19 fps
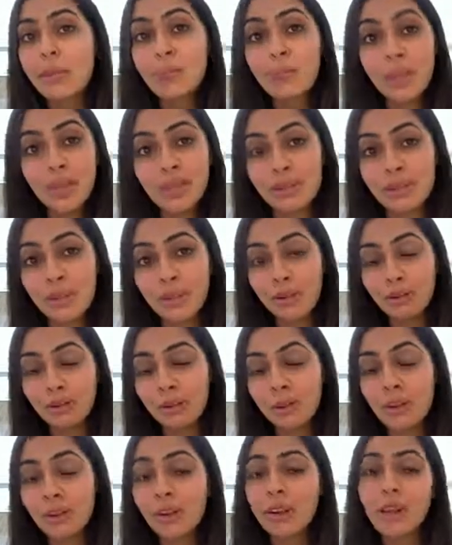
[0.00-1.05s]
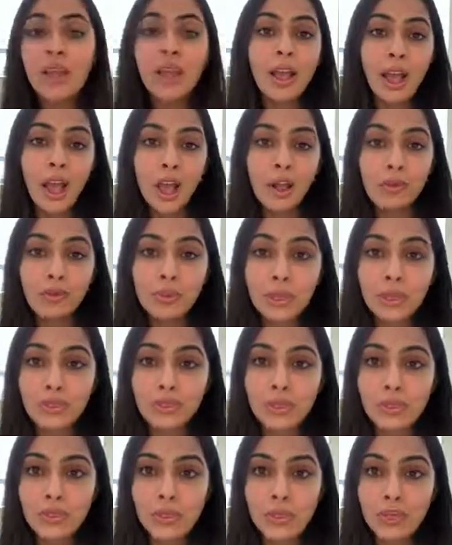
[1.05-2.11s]
metadata reader, I would be
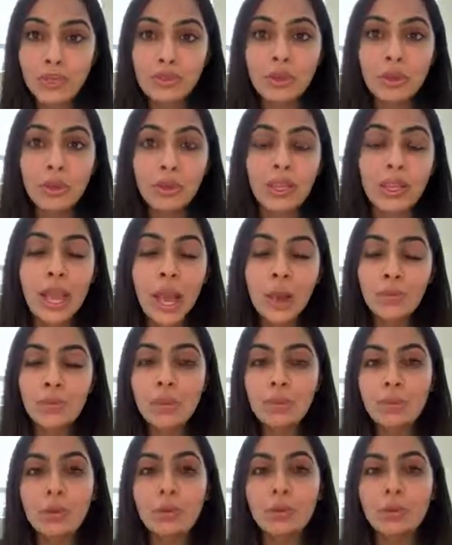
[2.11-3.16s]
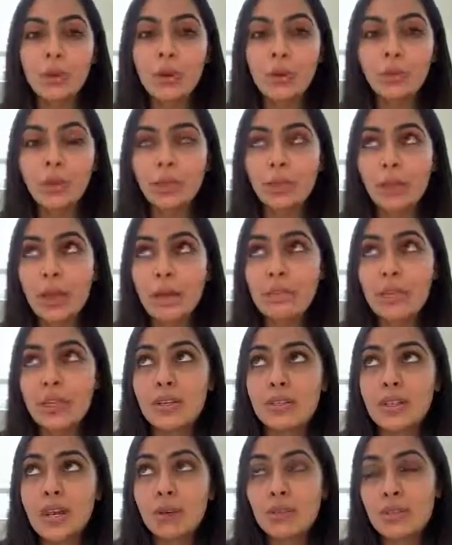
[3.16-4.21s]
interested in knowing how many people know about that,
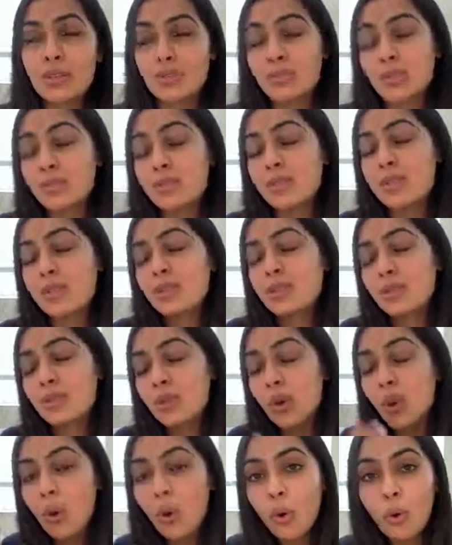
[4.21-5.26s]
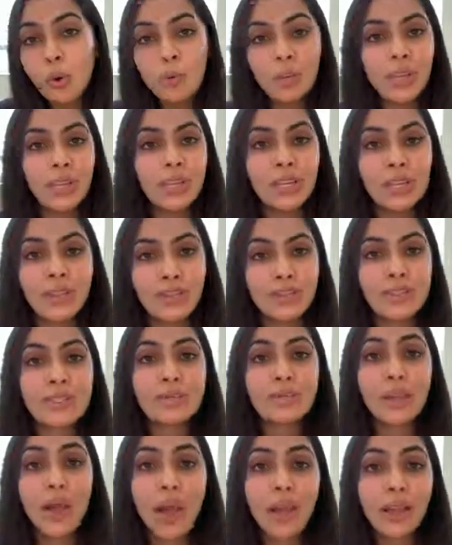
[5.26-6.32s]
because that was from so many years
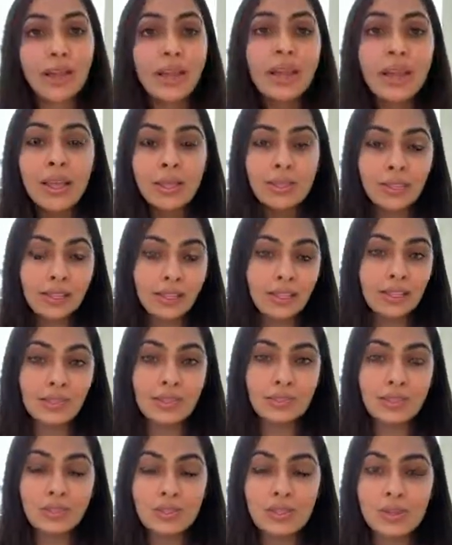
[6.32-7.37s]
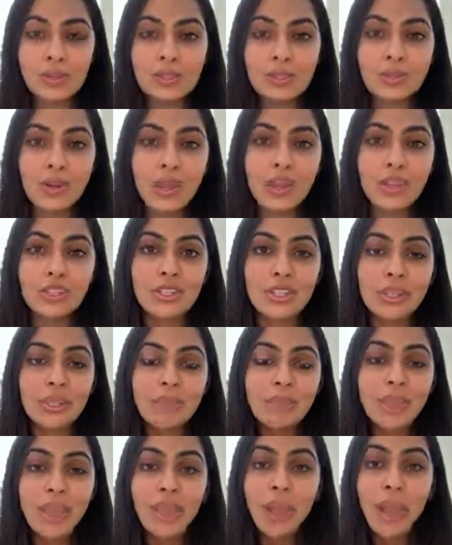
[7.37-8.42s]
back that they used to use this strategy.
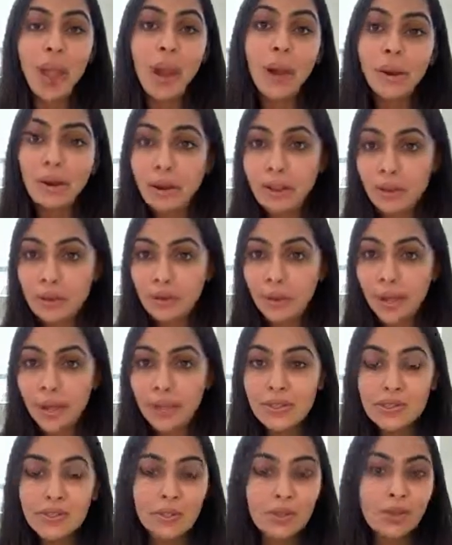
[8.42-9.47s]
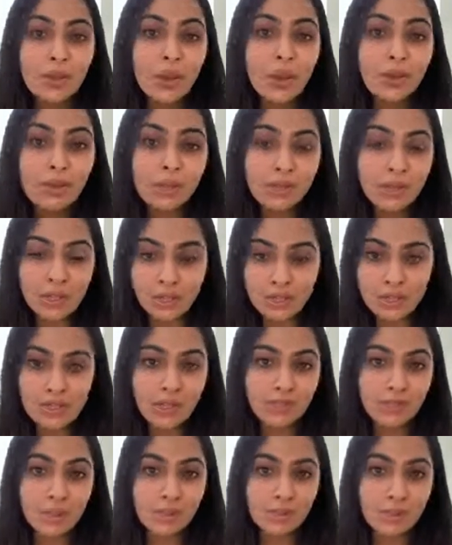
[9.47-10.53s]
All right, you guys, so if you ever find
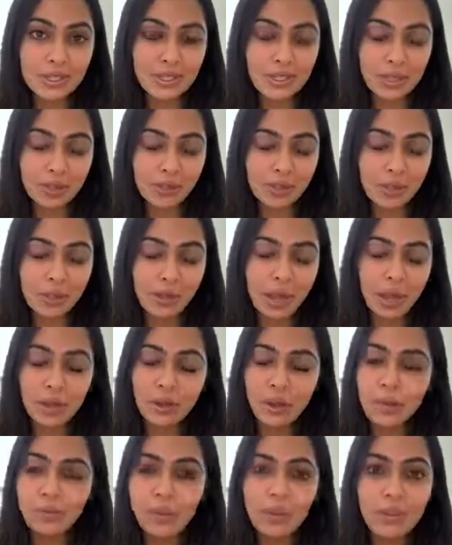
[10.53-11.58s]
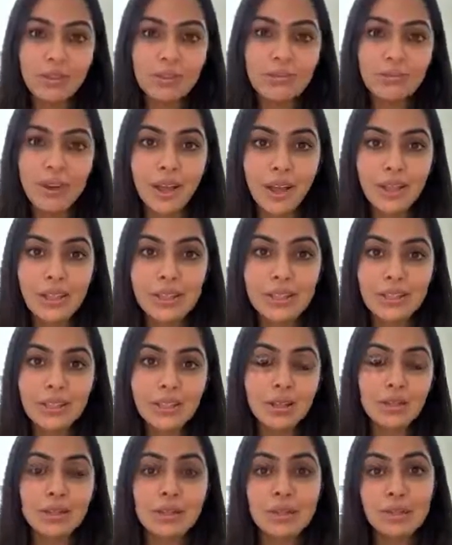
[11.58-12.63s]
yourself in a predicament, I hope that you find this
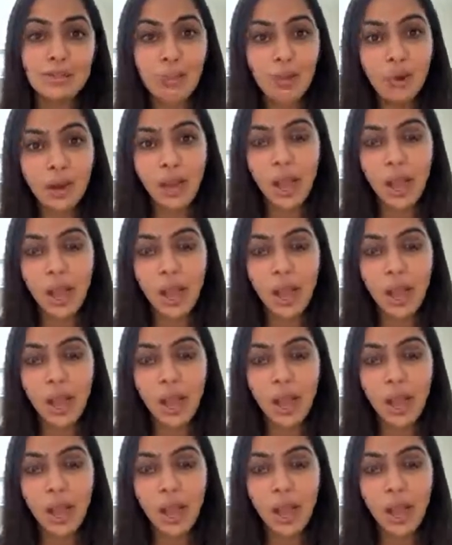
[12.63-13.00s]
little support